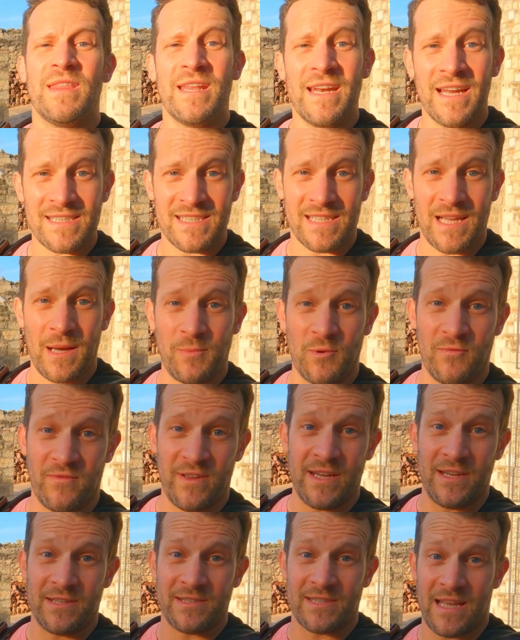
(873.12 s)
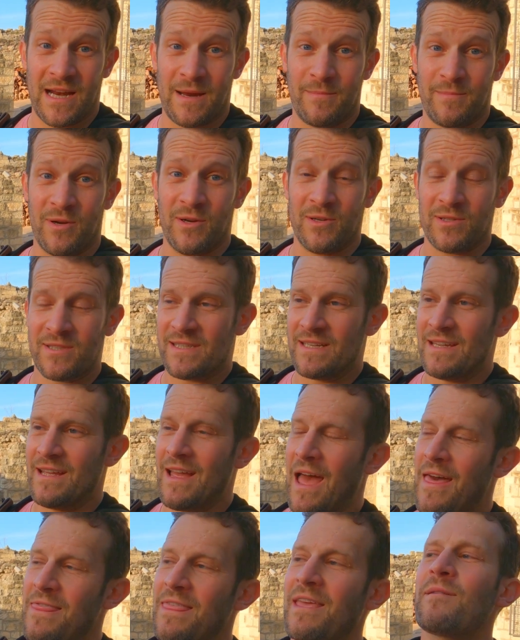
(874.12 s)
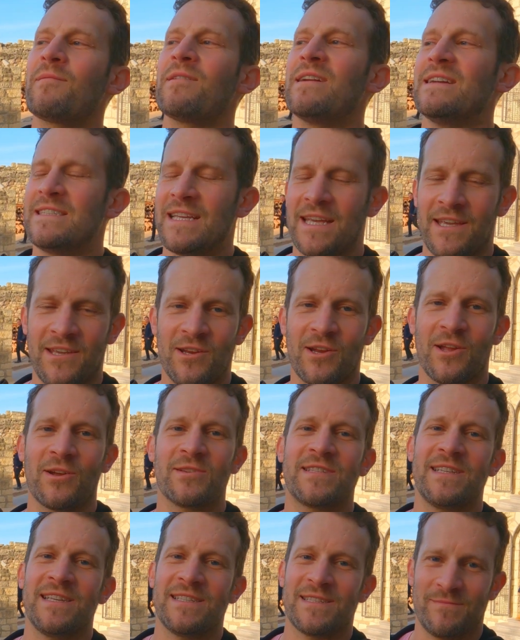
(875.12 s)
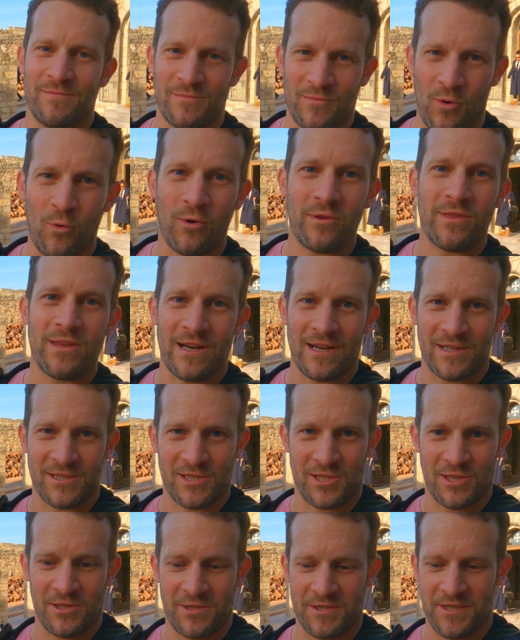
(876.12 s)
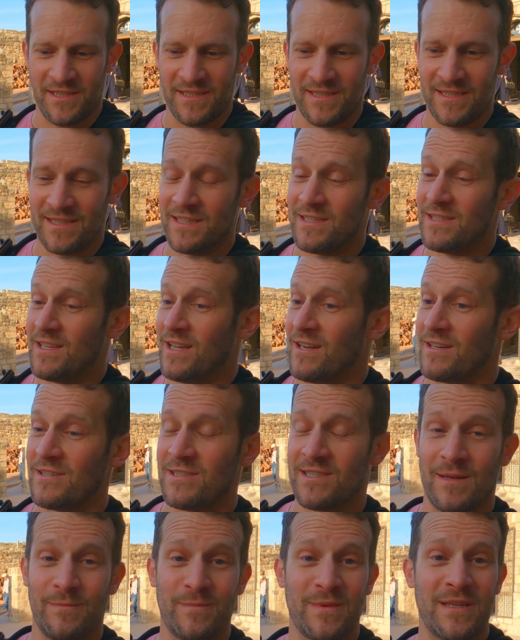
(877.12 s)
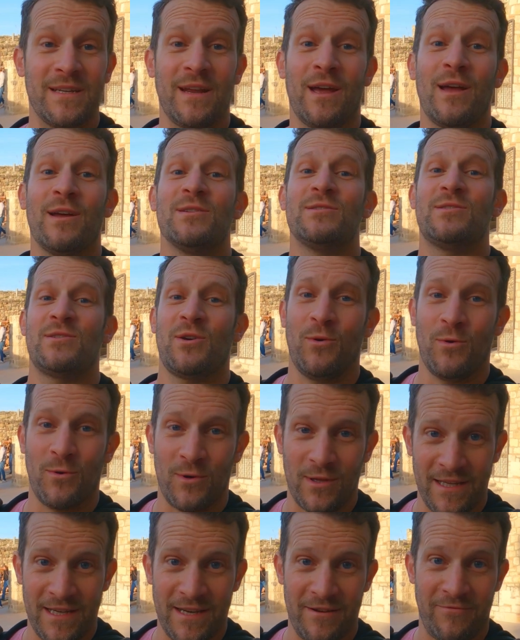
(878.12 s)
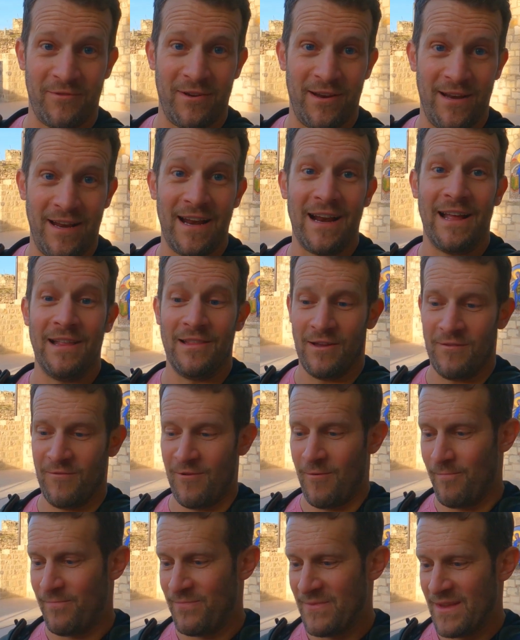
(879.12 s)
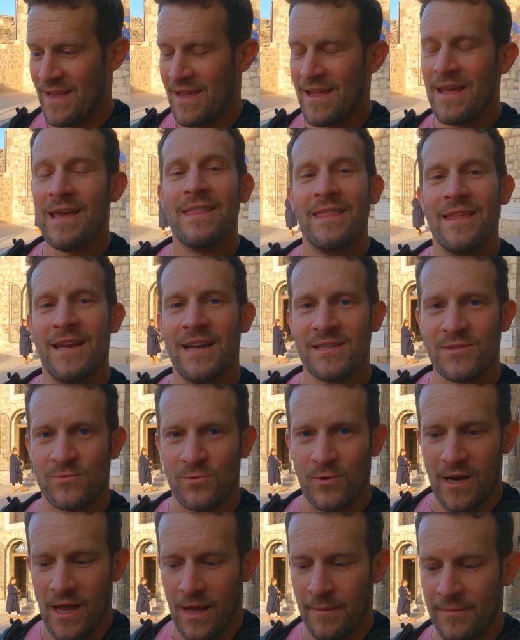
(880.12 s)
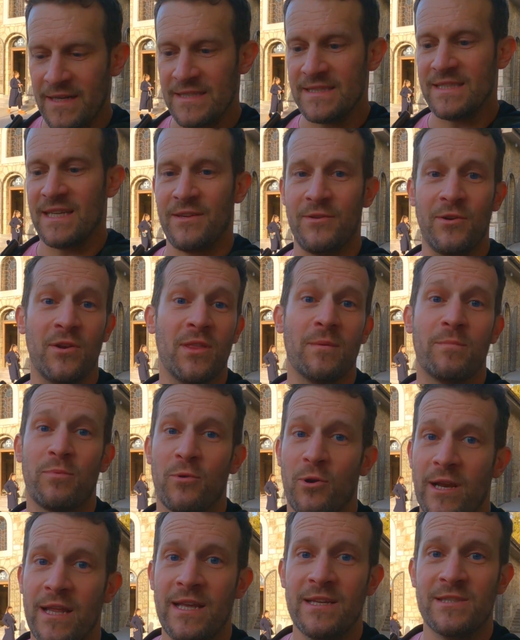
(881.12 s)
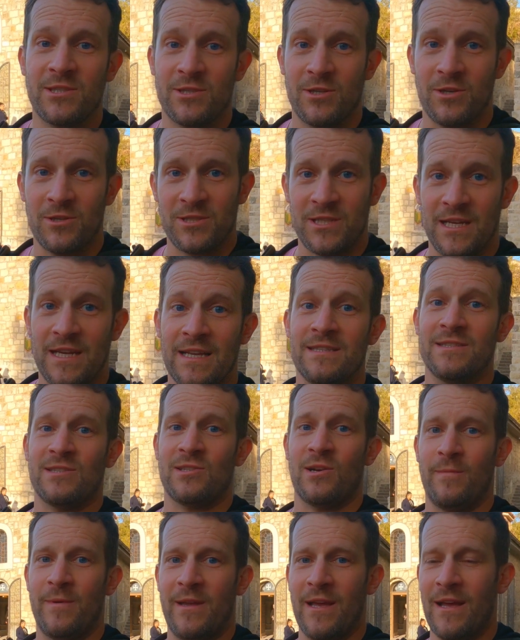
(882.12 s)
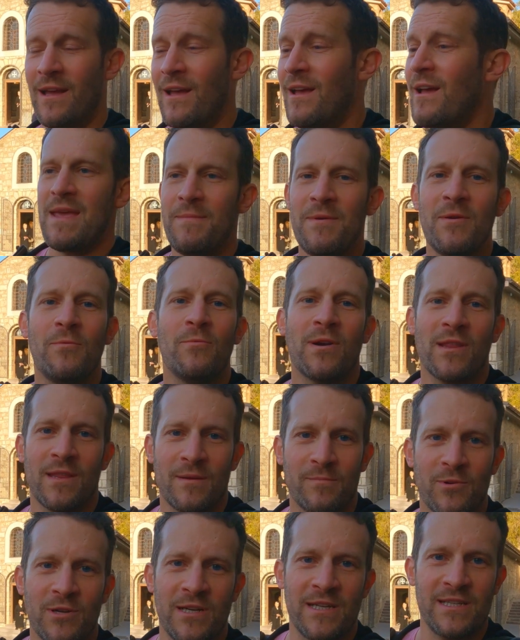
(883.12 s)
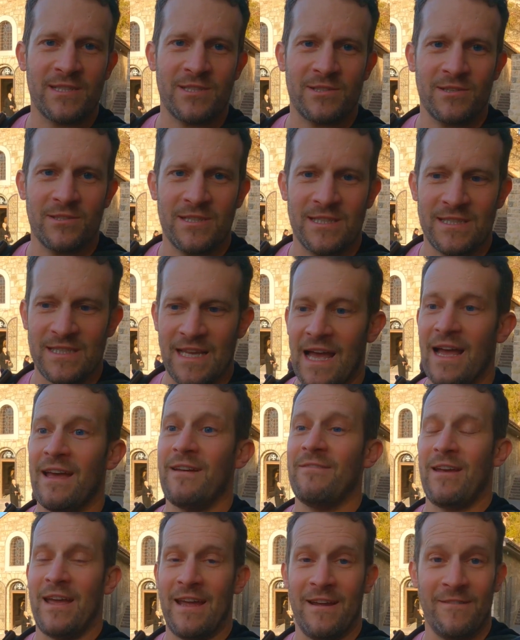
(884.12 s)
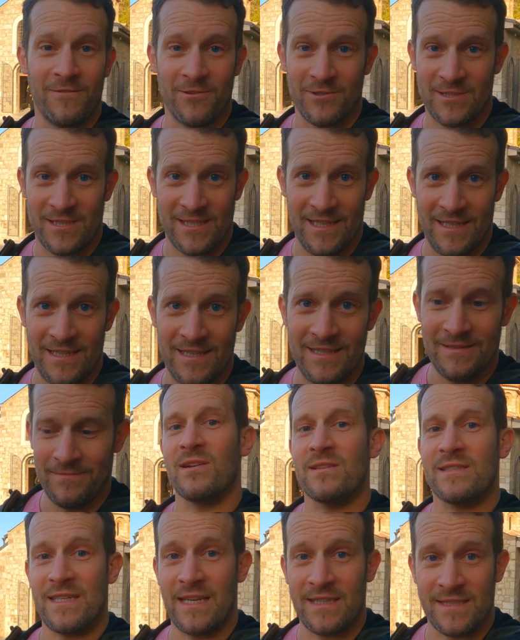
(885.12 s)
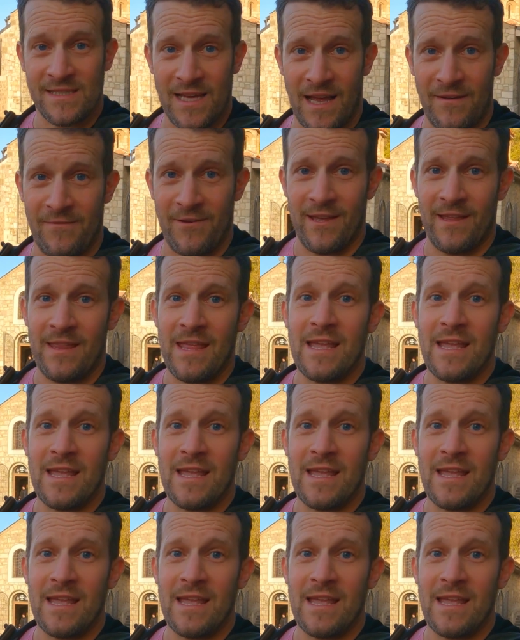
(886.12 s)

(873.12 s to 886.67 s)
in the next couple videos that I post, I think I'm going to take you to go see some Orthodox churches because they are something totally different and I love them. The next one, I'm going to take you to the prettiest church in Serbia, maybe one of the prettiest churches I've ever seen. It's called St. Sava.